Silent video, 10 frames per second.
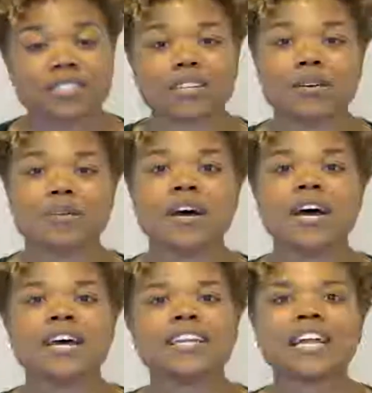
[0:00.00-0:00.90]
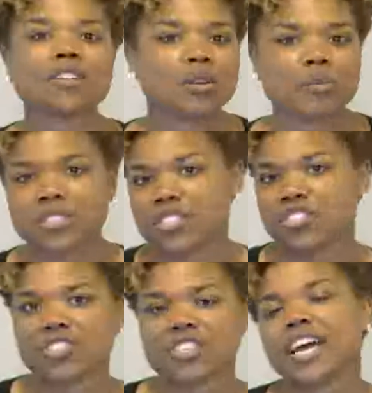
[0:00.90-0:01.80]
So not only was this
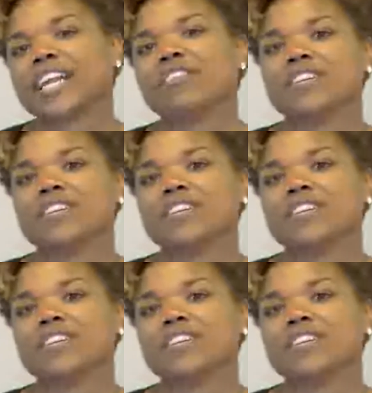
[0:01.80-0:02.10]
just kind of